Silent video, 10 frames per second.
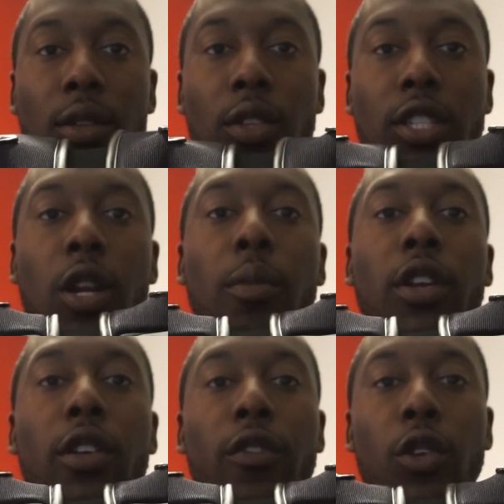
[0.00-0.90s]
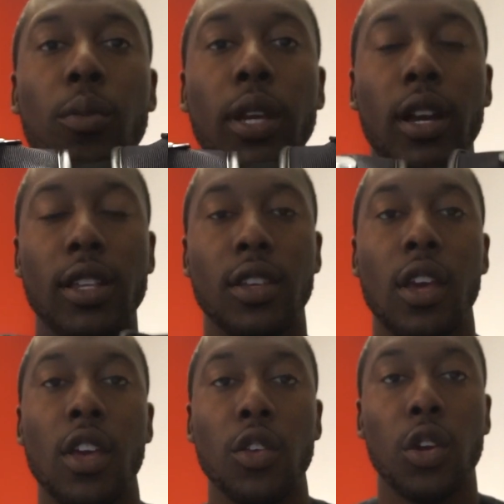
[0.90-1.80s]
So these are gonna be good for you because
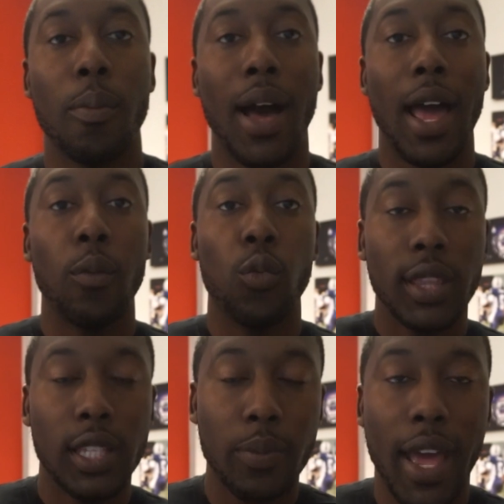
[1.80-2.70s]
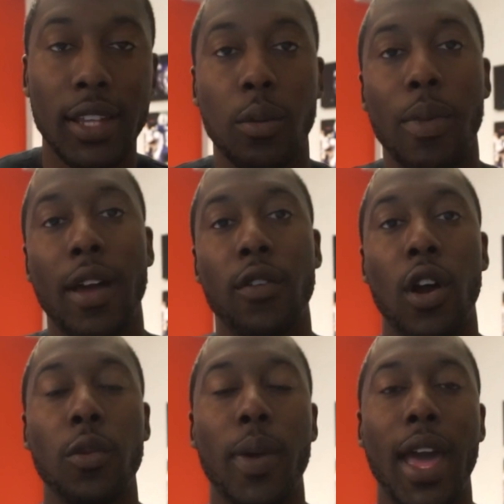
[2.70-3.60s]
you can buy them with these pads, you can buy them for
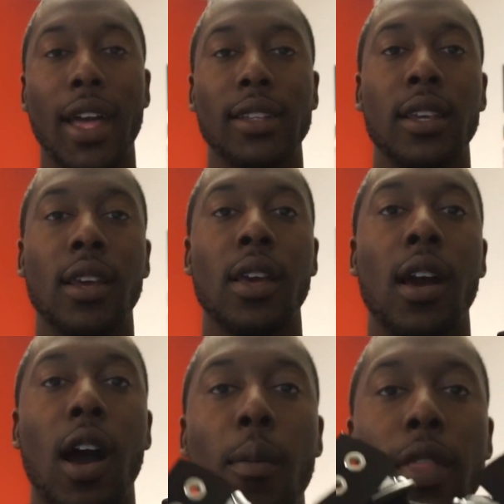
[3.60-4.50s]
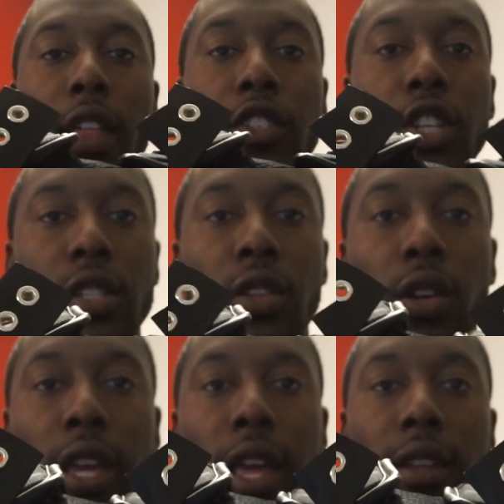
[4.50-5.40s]
other pads, and then just
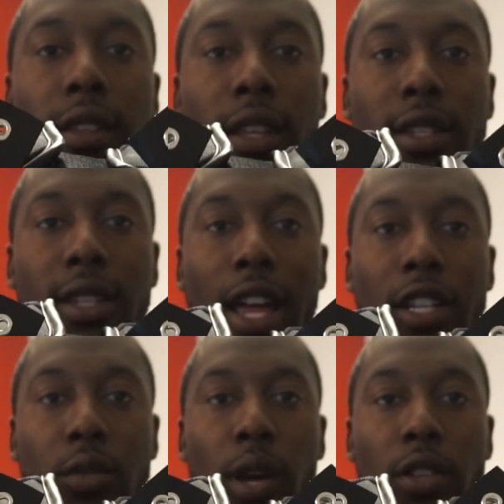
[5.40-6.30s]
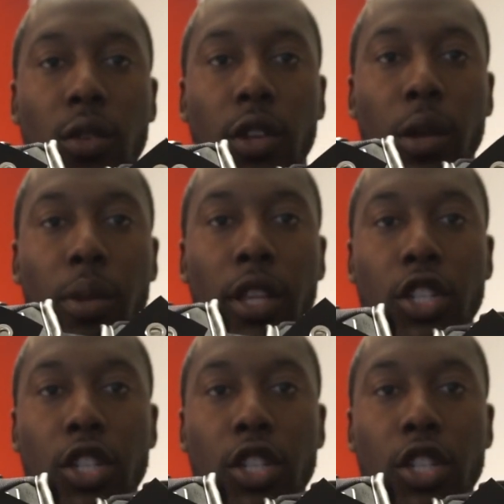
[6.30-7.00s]
look at the design as well. So they're completely